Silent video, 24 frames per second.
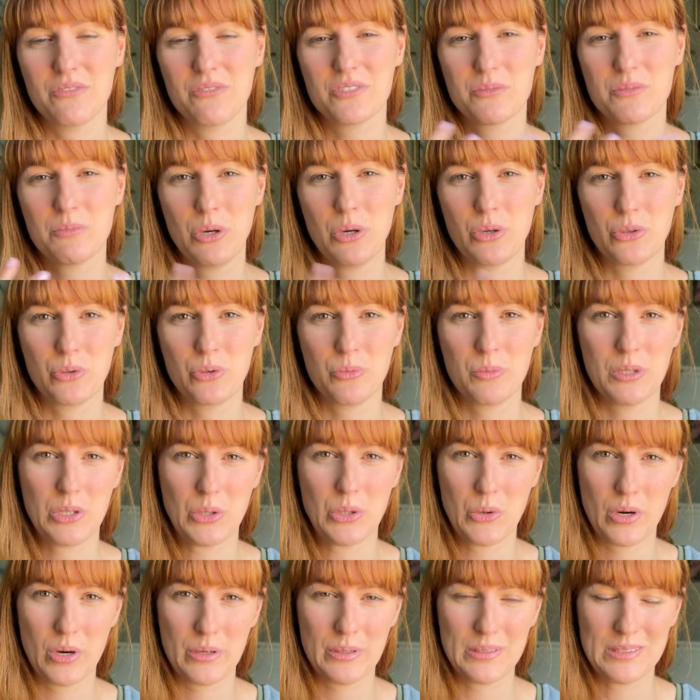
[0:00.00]
small group
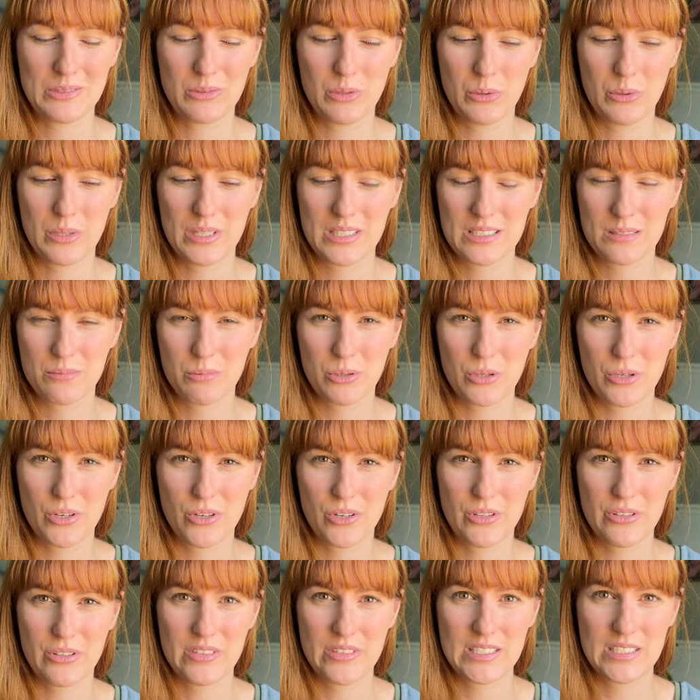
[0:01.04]
inquiries where we explore
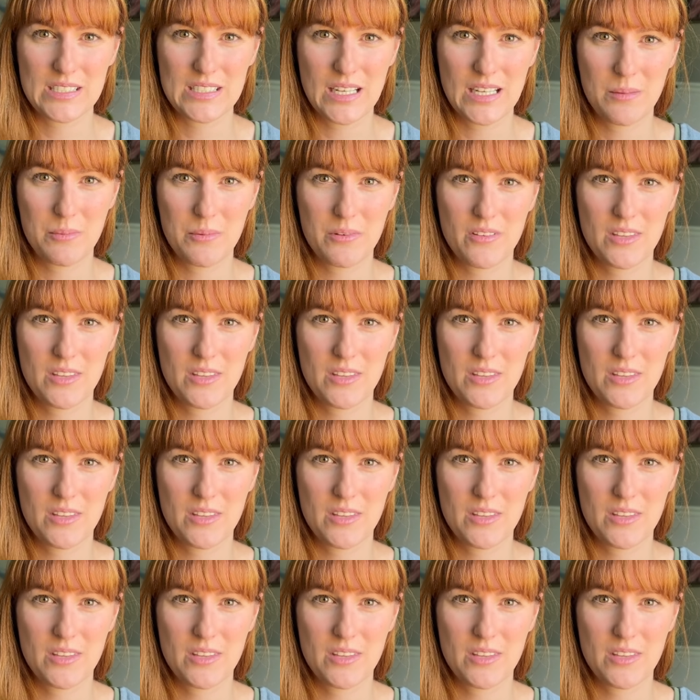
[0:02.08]
all of these type of